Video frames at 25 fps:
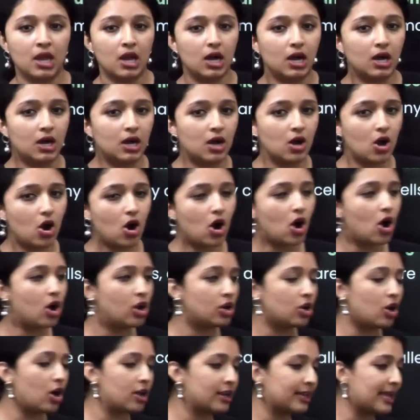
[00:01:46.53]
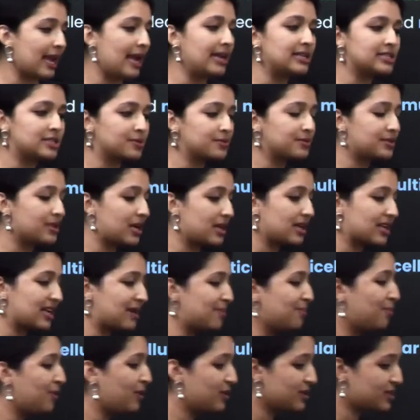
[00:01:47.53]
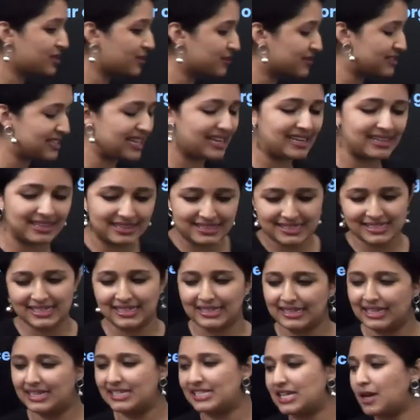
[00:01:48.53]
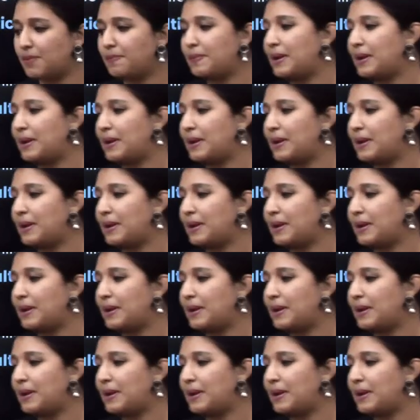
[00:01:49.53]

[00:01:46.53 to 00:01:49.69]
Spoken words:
All organisms are composed of cell. See, these are